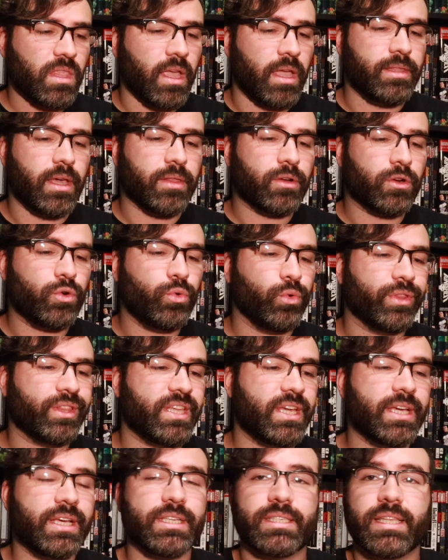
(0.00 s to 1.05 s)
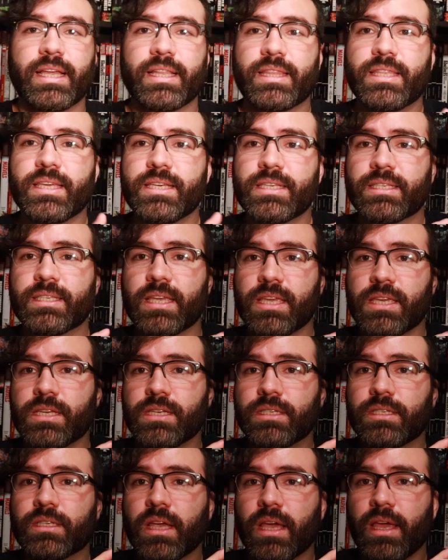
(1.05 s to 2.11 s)
the other cool thing is that this
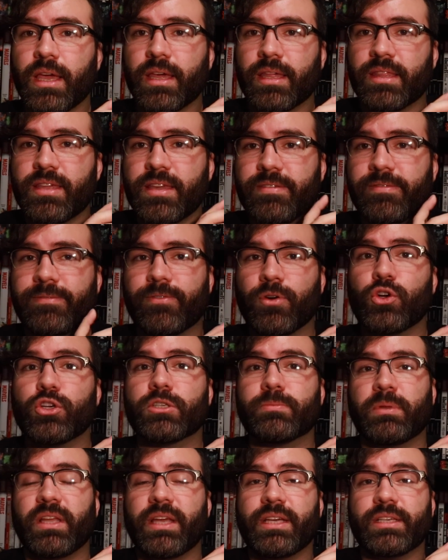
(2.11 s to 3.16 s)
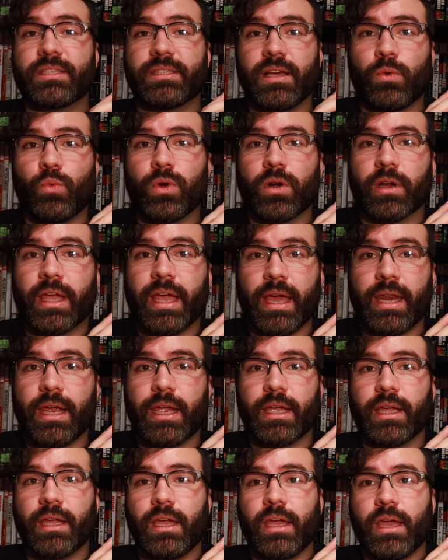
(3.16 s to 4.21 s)
is the first place that we're
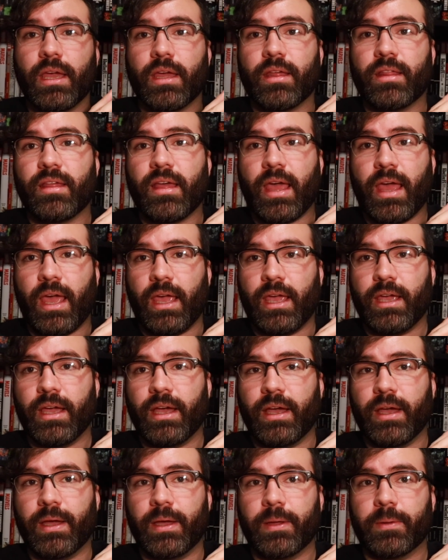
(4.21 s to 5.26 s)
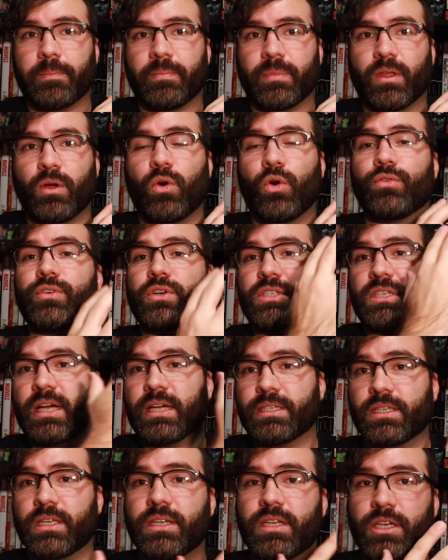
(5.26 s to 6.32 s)
getting a
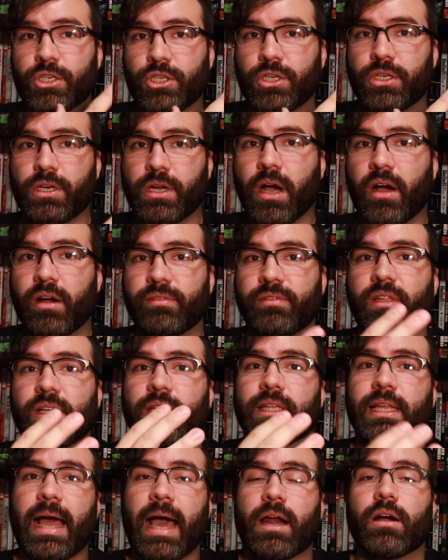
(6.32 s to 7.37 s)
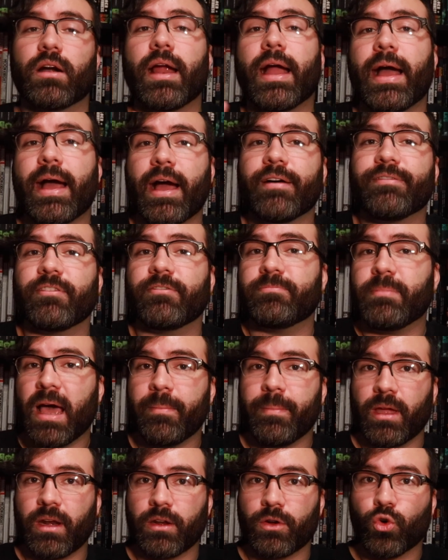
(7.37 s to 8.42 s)
oversized edition of the latter half of
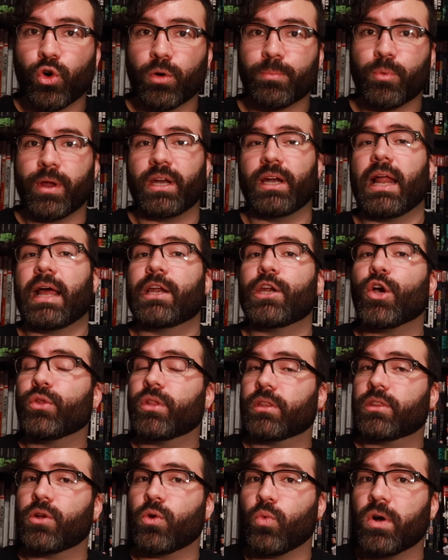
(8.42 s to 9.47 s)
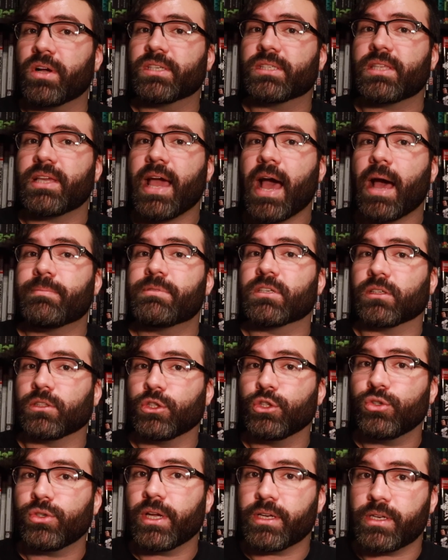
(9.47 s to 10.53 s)
Batman Incorporated. I know that there was the
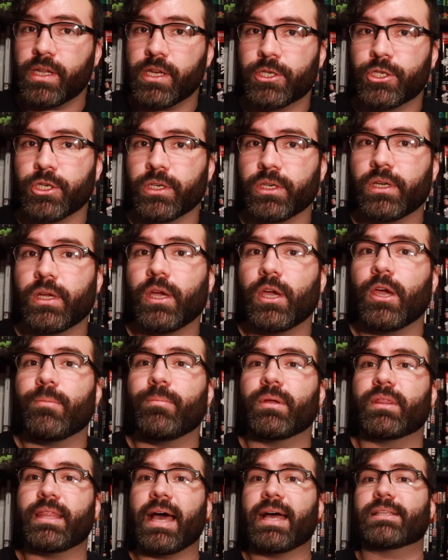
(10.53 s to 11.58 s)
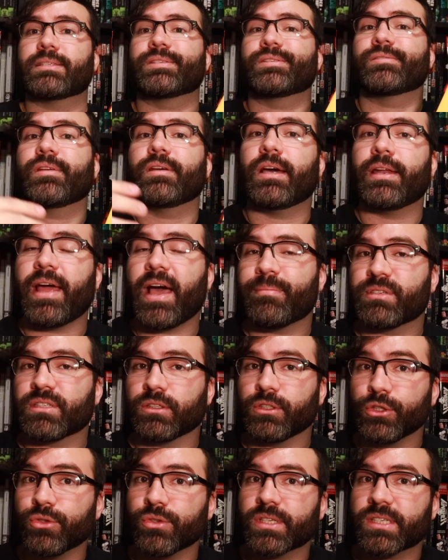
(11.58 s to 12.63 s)
Absolute edition, but that's an
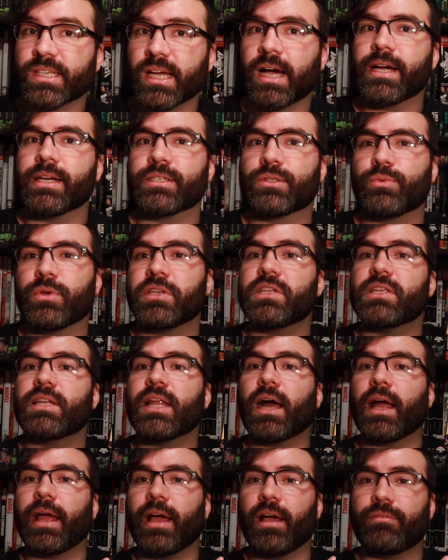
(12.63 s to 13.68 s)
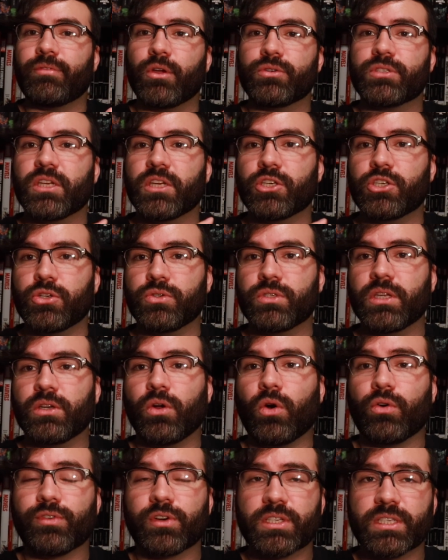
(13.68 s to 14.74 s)
absolute size. We did not have those issues in
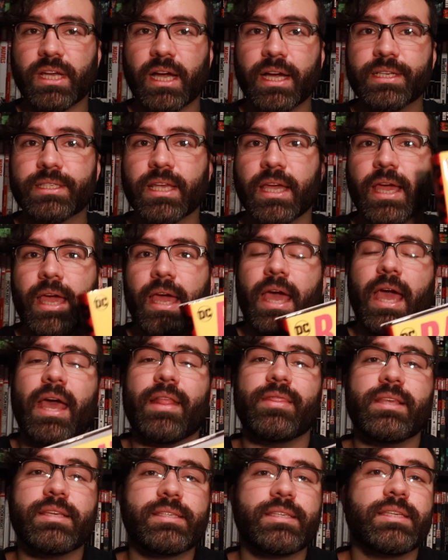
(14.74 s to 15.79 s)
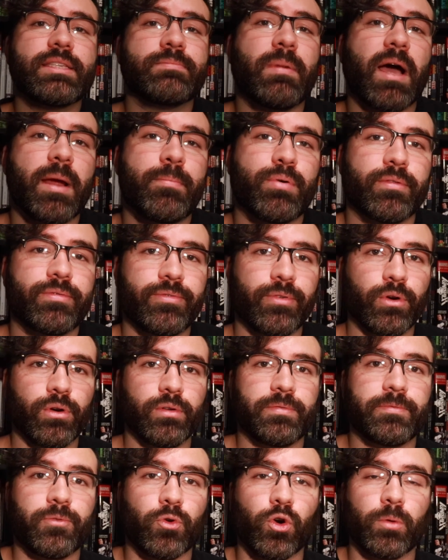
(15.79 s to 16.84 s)
oversize, and this is my preferred
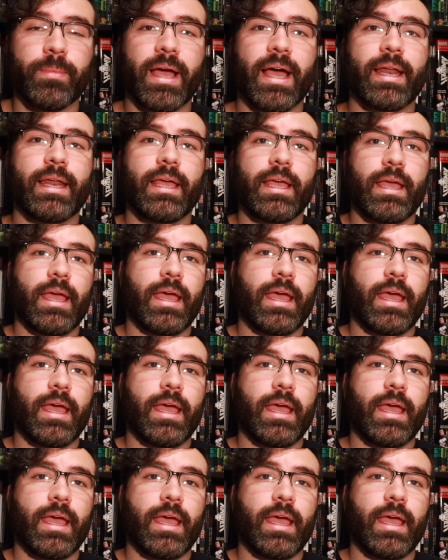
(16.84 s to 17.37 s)
format.